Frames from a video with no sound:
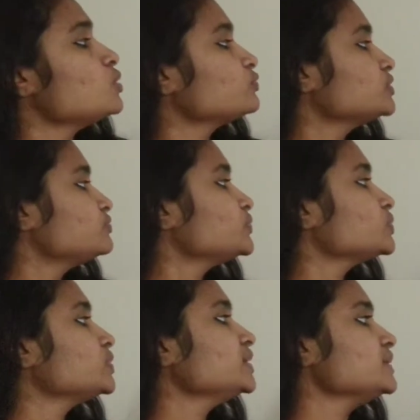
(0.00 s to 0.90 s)
of the
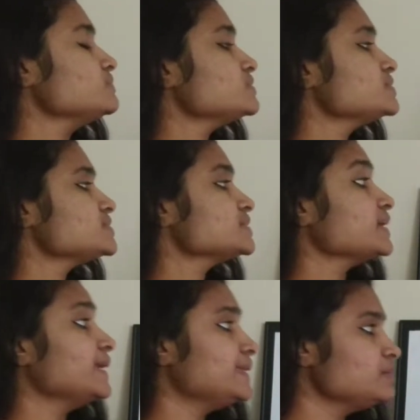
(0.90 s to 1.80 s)
following
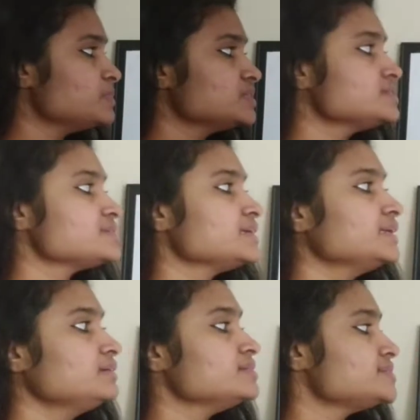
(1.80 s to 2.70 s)
intrinsic elements
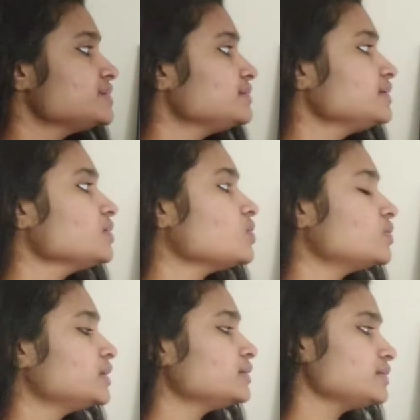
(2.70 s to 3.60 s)
in descending
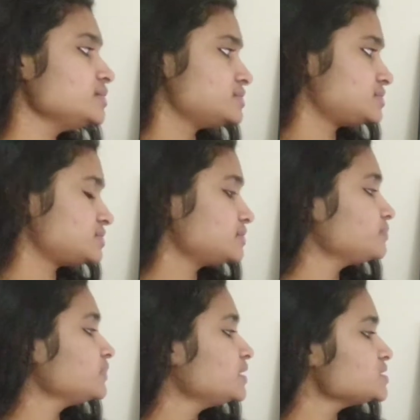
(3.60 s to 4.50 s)
order is.
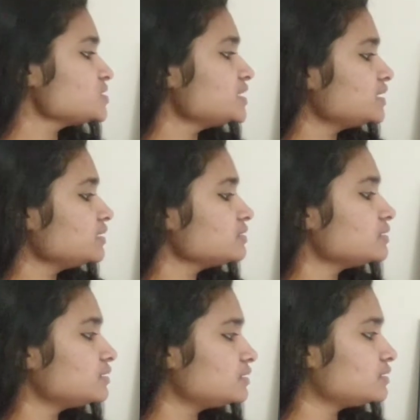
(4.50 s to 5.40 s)
So there
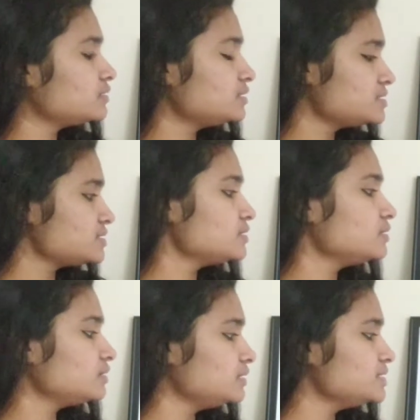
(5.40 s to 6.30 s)
are there's
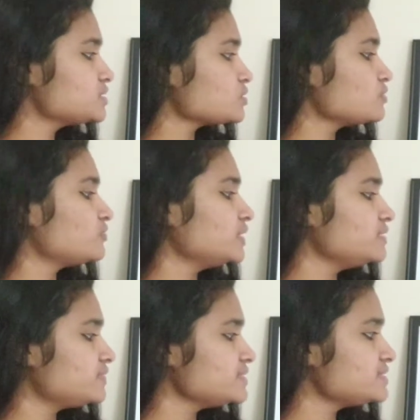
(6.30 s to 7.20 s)
a list of
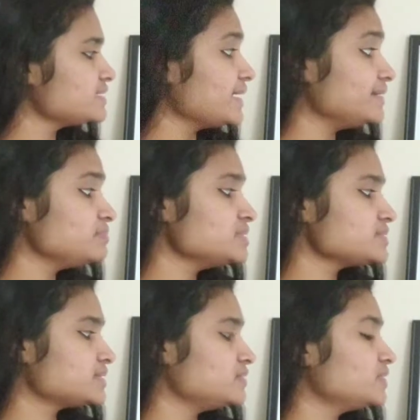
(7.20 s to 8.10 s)
intrinsic
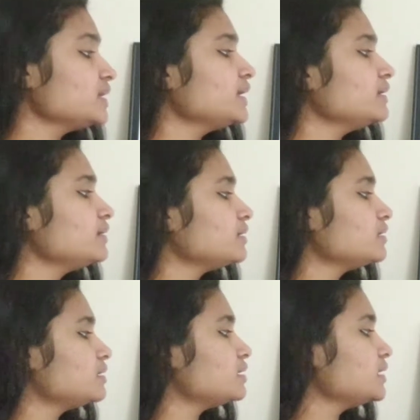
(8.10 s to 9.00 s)
elements given, and
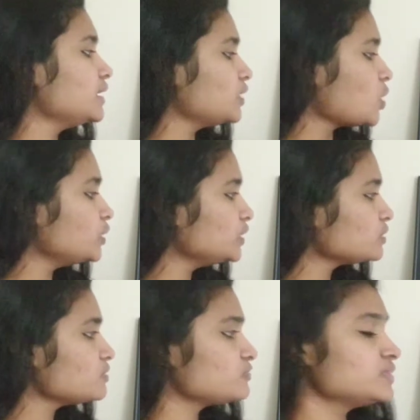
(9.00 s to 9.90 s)
an order
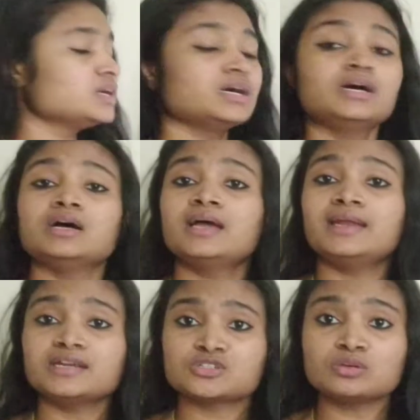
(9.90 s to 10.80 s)
of the
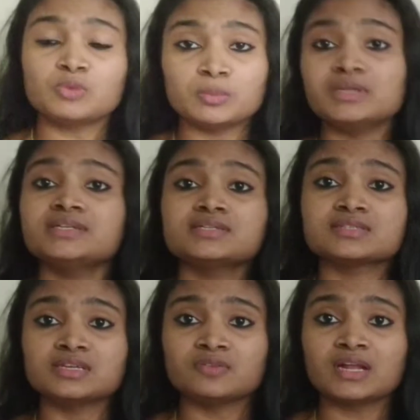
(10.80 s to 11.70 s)
electron mobility is
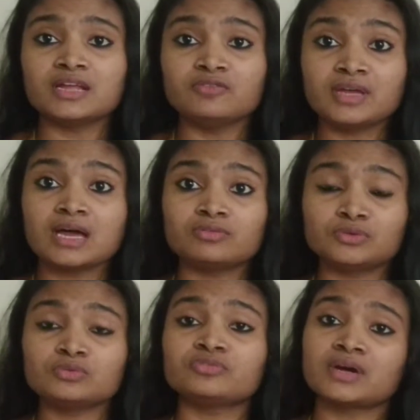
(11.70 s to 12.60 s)
given, and we have
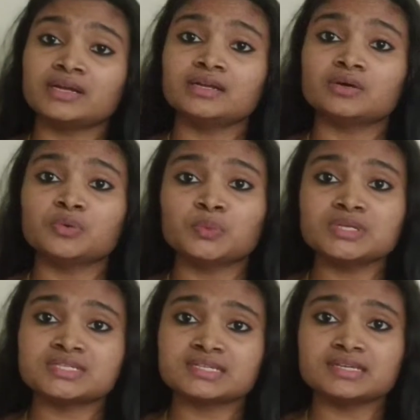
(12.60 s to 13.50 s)
to find out
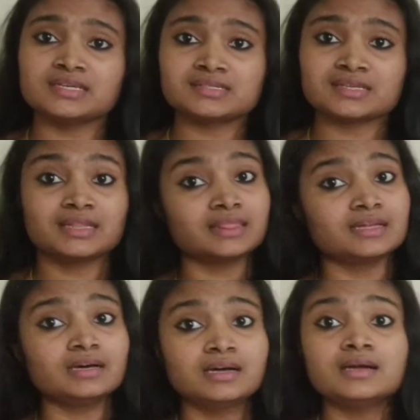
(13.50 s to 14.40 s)
which is in
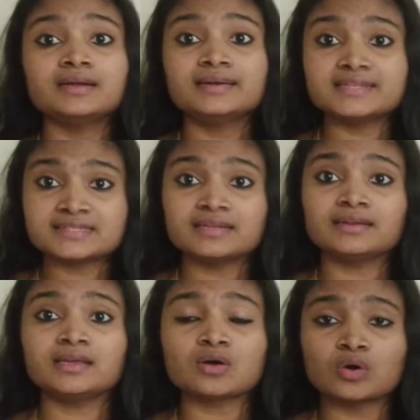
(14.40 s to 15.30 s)
the
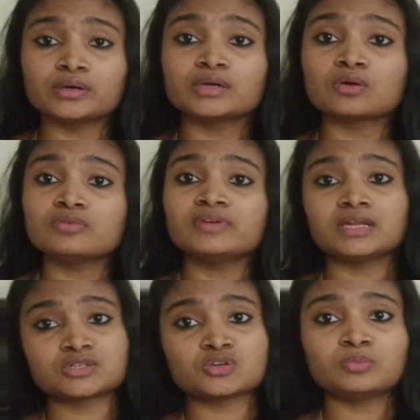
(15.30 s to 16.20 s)
descending order of
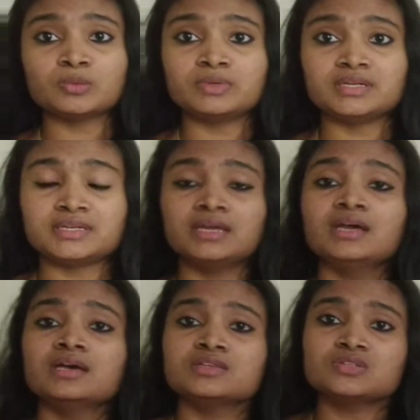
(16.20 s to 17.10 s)
electron mobility.
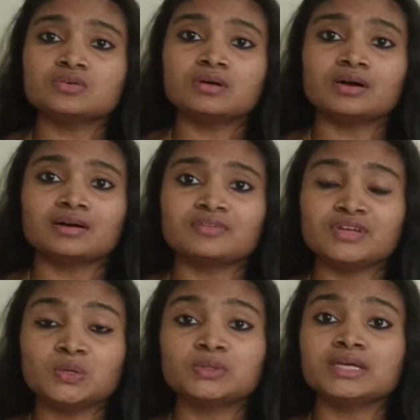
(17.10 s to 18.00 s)
So
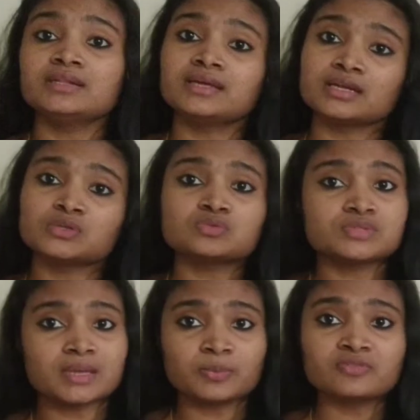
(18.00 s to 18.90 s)
we know that there are two
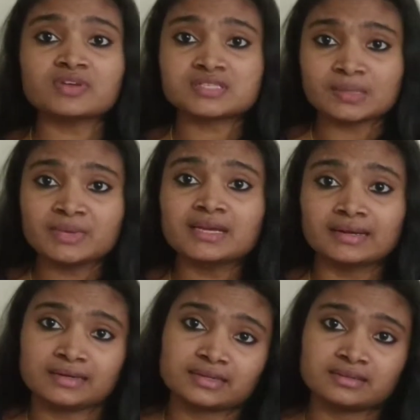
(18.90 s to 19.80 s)
type of
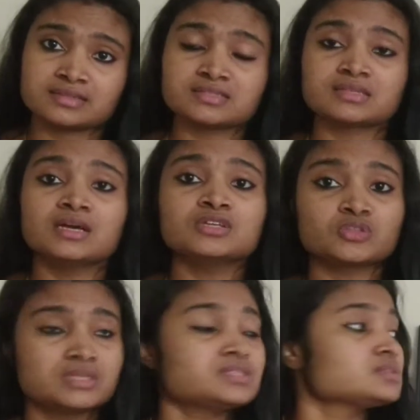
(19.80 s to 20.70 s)
semiconductors.
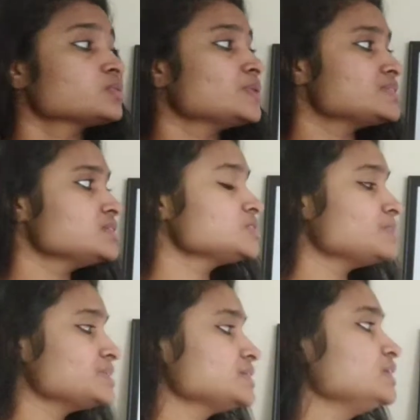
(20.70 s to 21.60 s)
So this question is
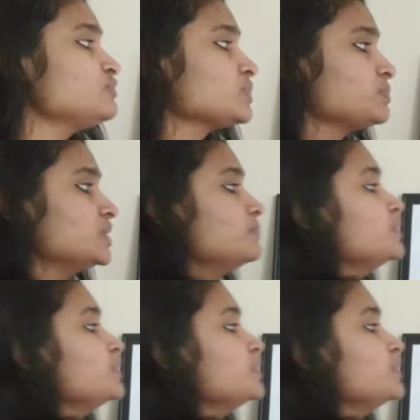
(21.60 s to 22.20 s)
basically from the